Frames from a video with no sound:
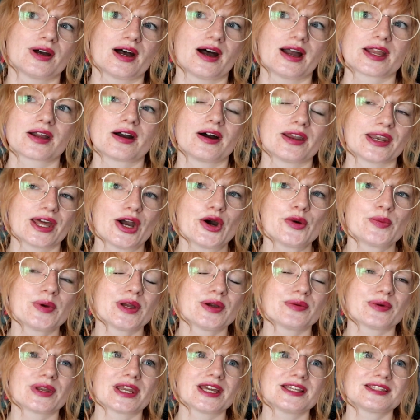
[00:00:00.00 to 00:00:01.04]
I can't help
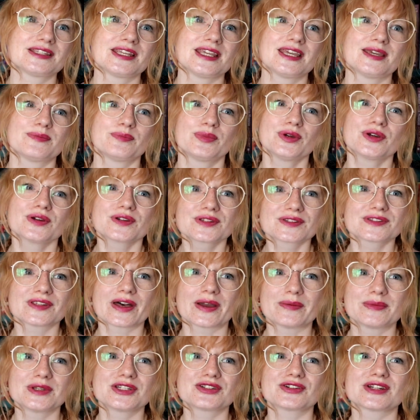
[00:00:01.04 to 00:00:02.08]
it when I see books
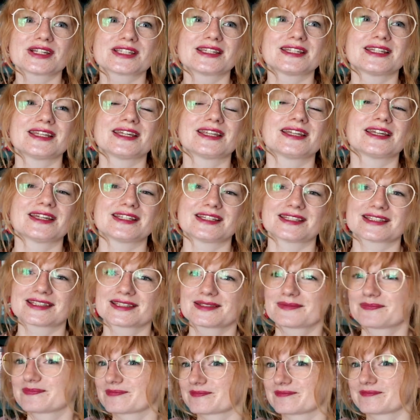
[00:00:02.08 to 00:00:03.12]
that I'm interested in.
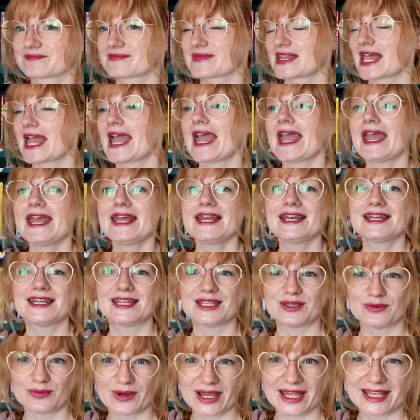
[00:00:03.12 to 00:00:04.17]

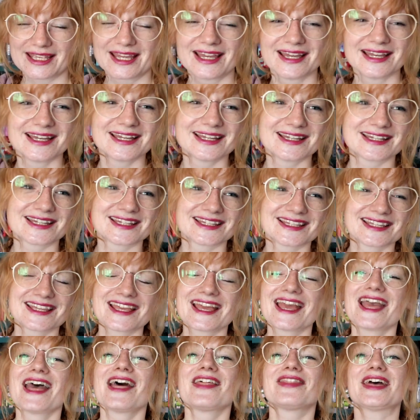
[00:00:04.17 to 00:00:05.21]
Anyway,
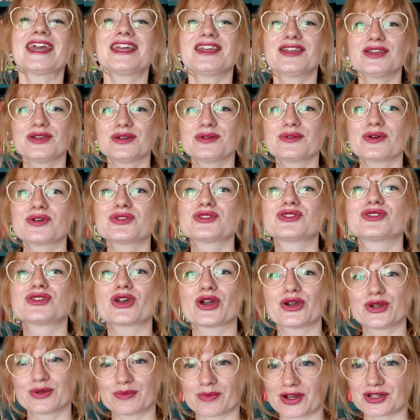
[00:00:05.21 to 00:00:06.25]
thank you
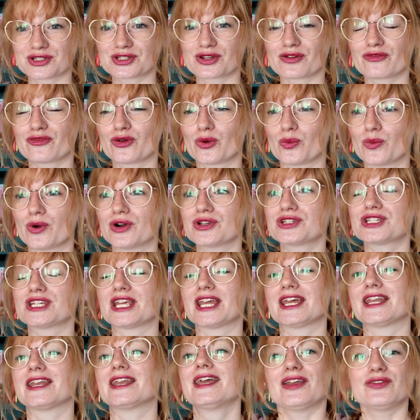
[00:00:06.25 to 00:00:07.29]
so much for
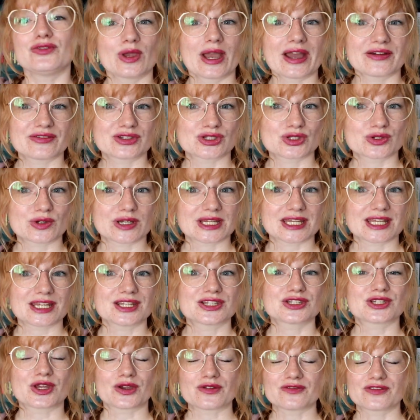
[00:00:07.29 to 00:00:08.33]
watching. If you have enjoyed
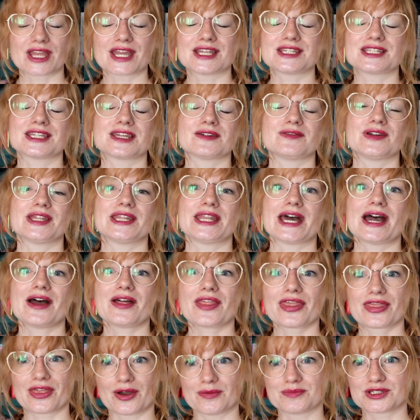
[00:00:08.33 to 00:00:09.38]
it, don't forget to give it
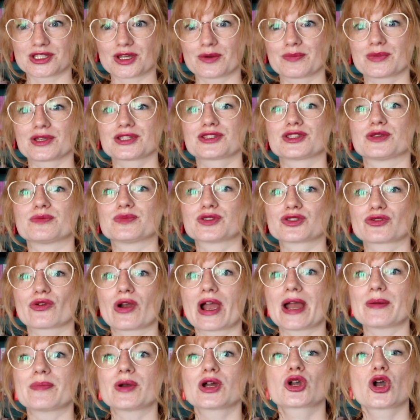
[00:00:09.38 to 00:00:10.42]
that thumbs up,
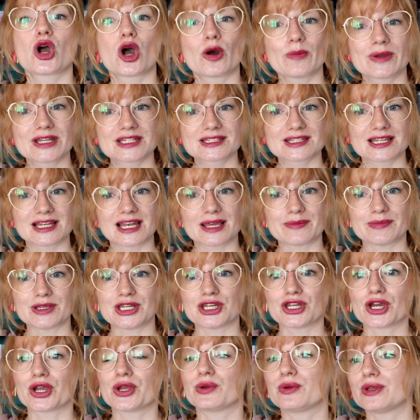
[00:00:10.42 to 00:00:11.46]
subscribe, comment to let me
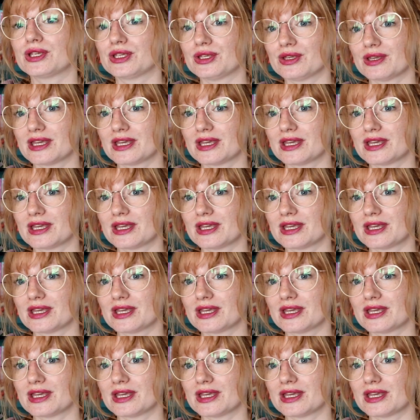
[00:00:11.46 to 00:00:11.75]
know,